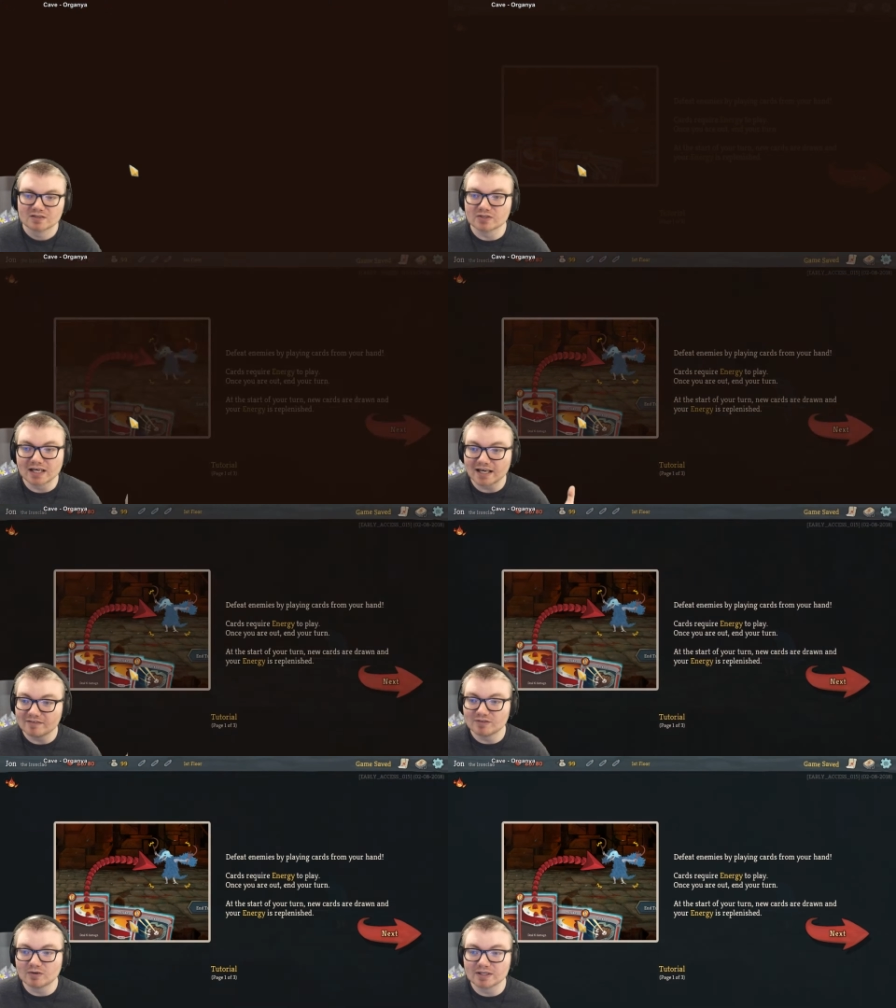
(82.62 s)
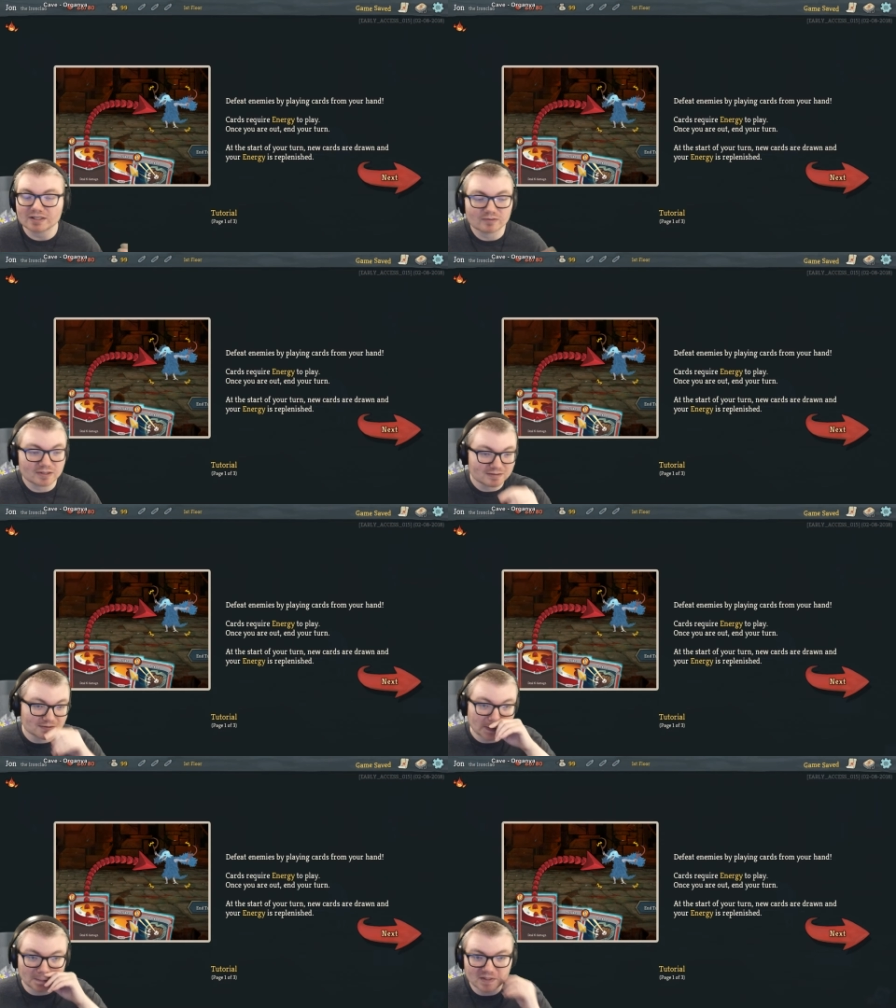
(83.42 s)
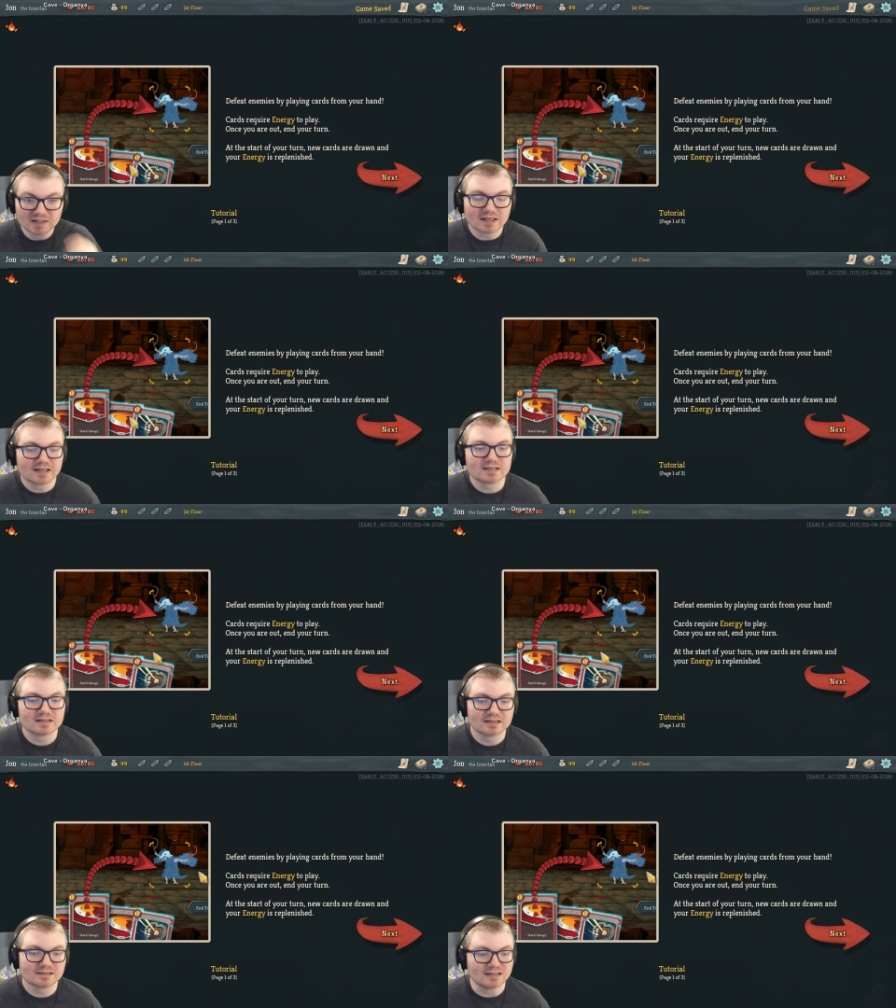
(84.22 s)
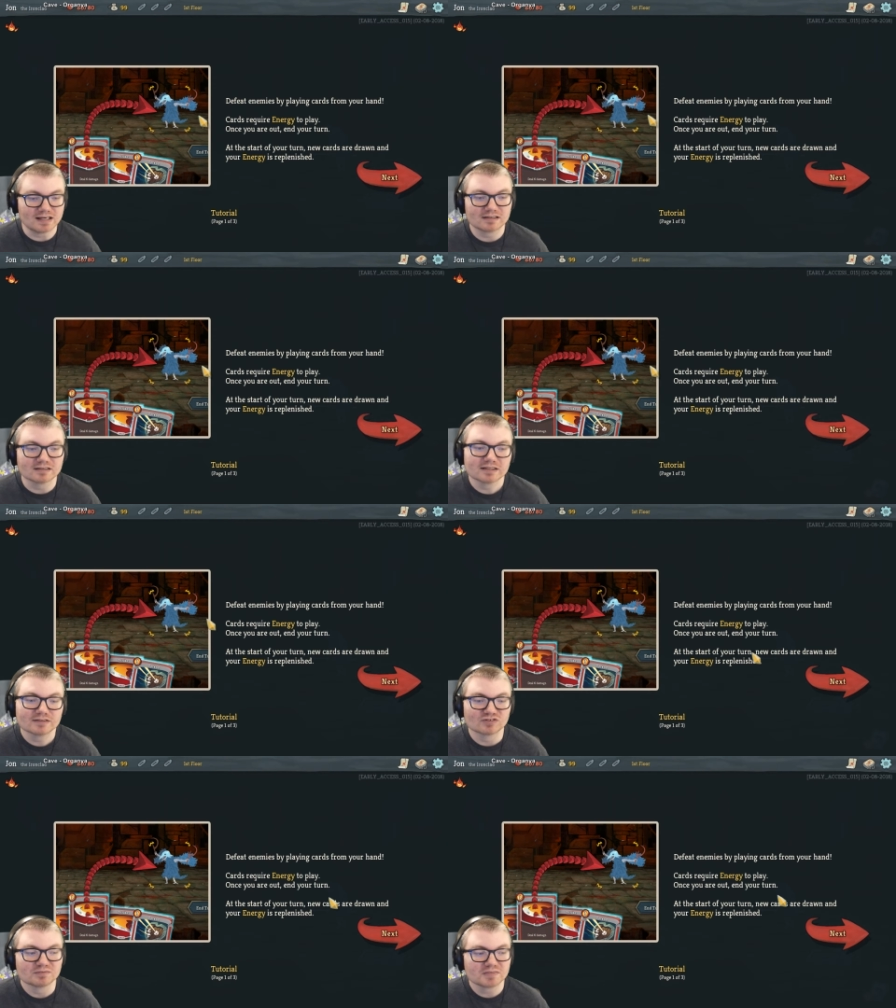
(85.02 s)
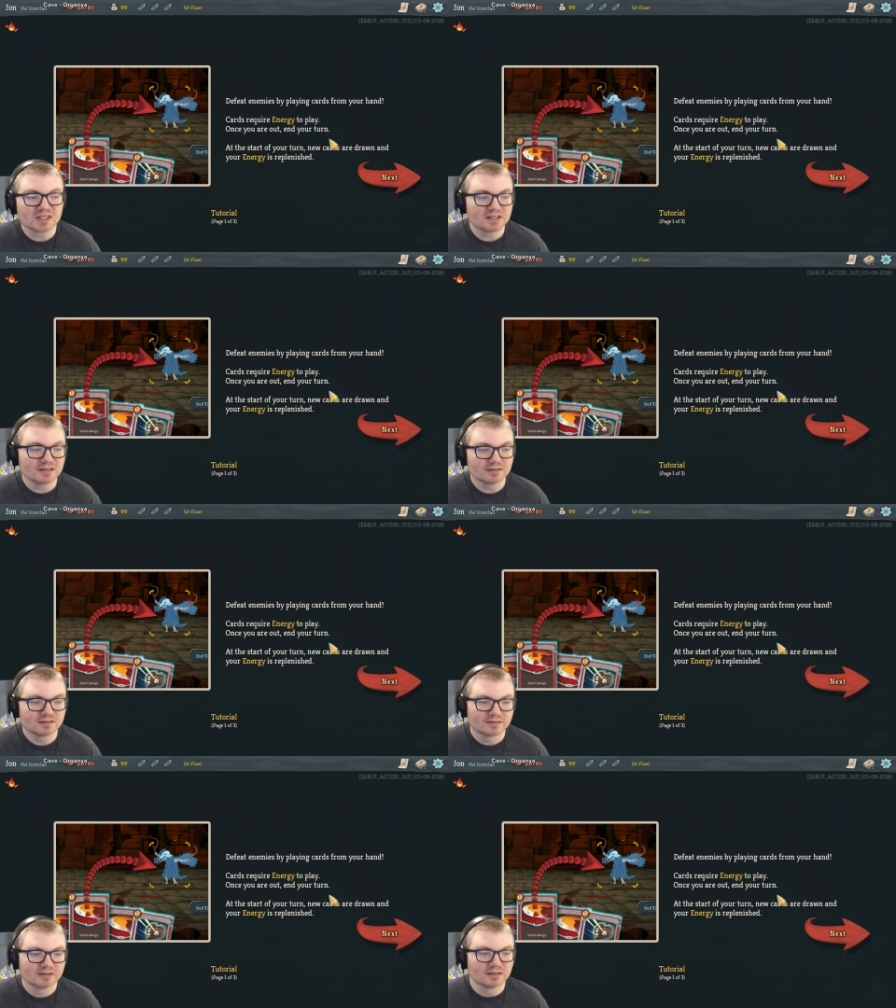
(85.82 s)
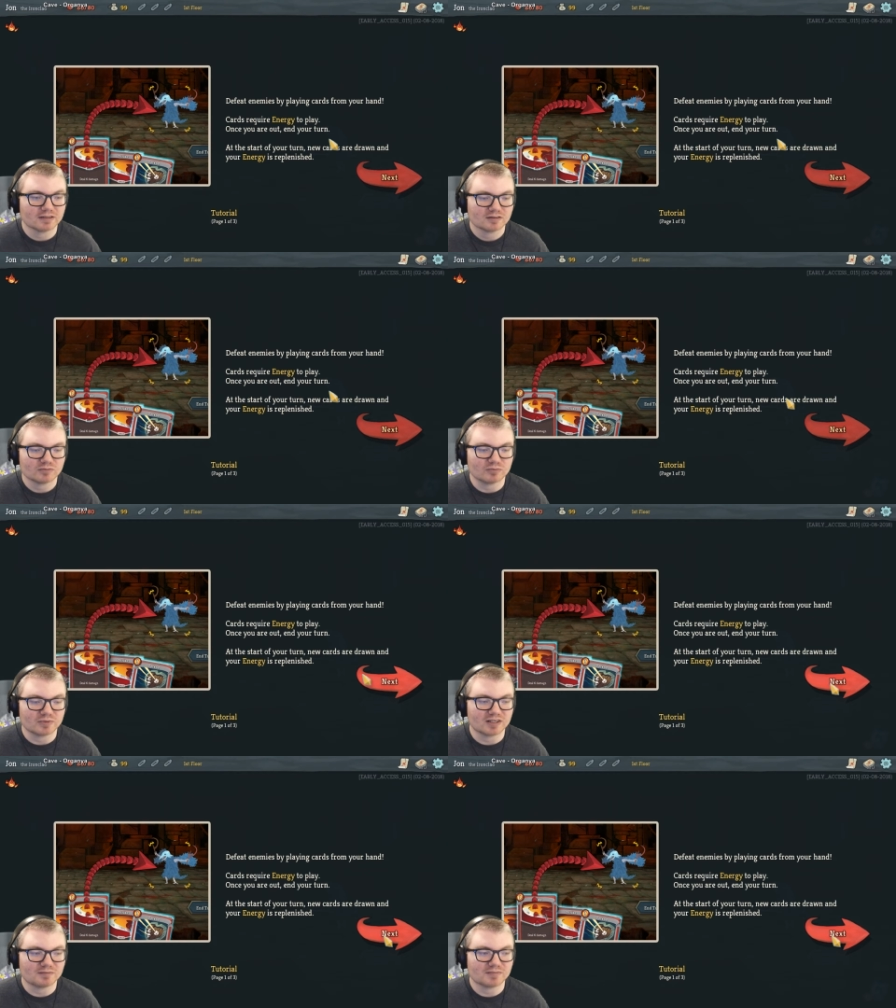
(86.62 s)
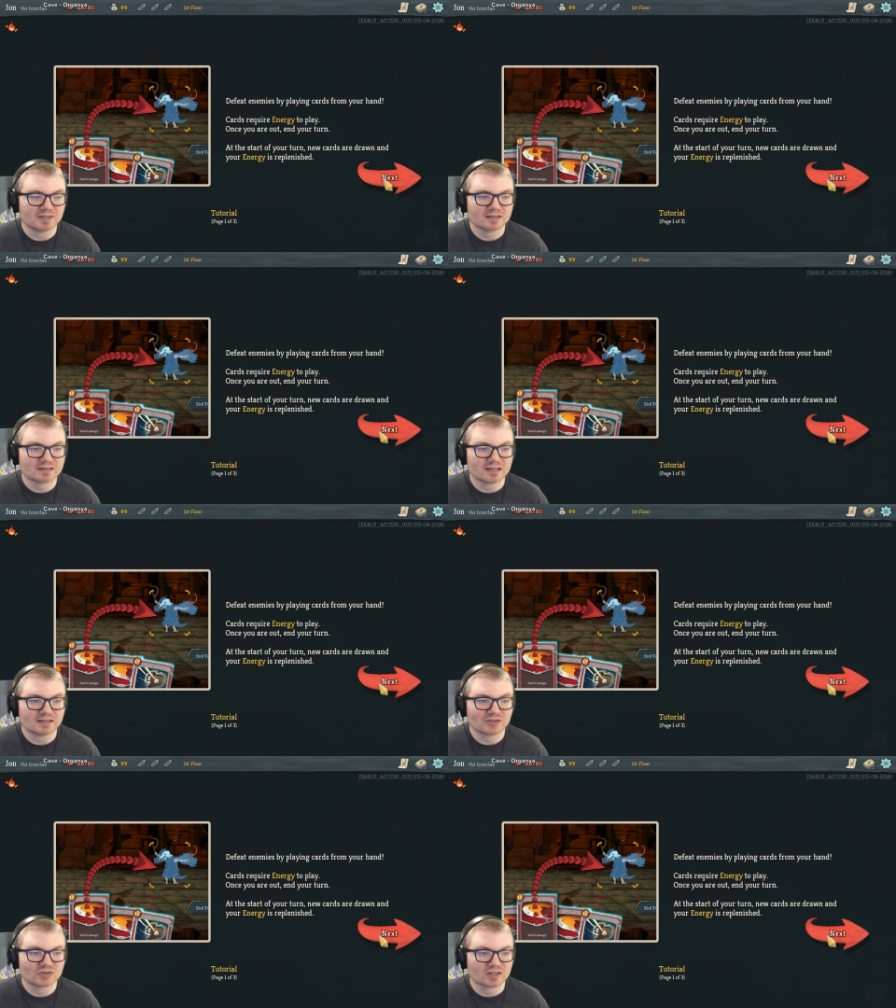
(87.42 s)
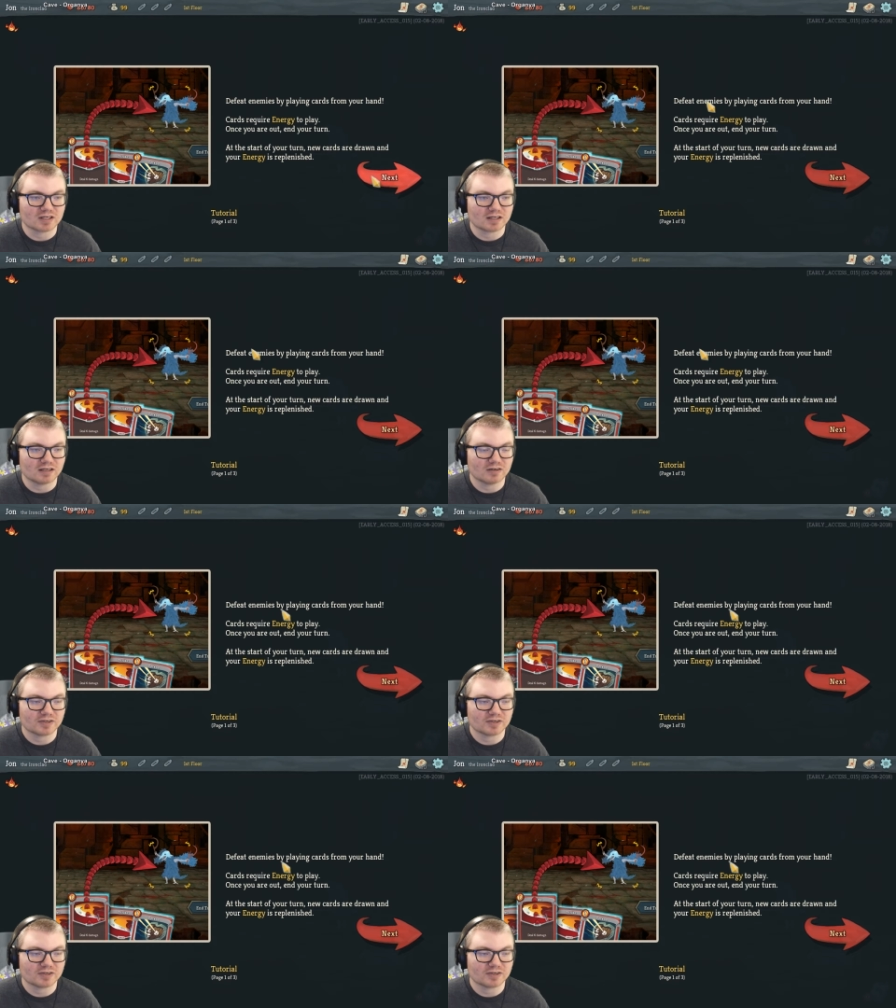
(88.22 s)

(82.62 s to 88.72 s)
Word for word: So yeah, I have no idea what this is going to be like exactly for me but I'm excited to try it out.